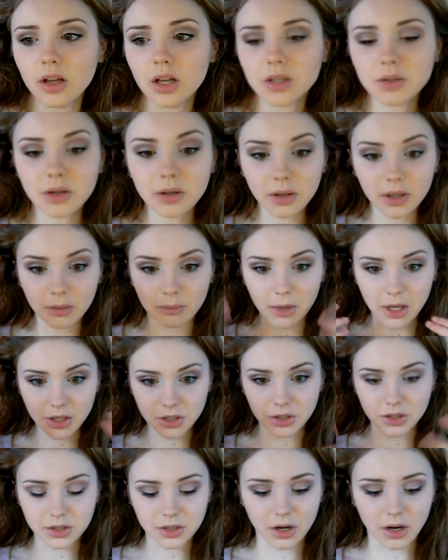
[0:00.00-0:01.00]
So I want to make
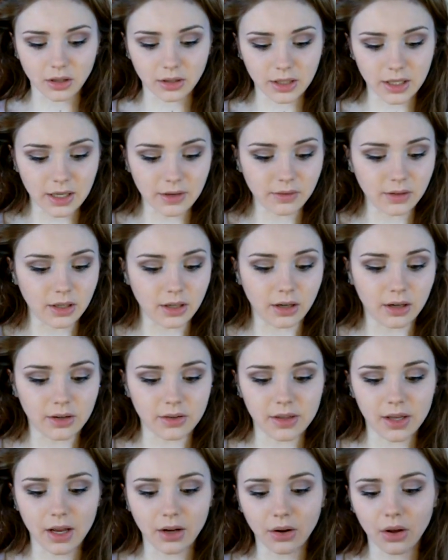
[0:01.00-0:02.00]
sure it's all even and
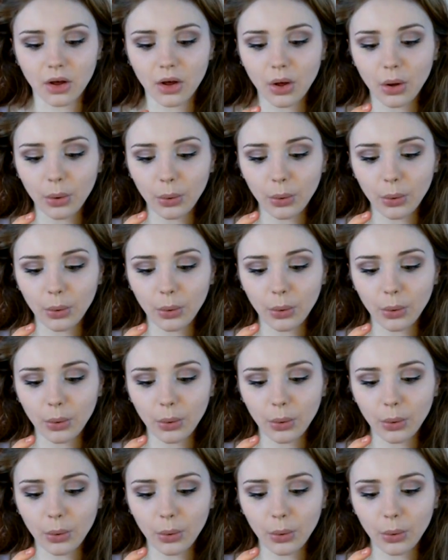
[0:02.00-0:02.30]
everything,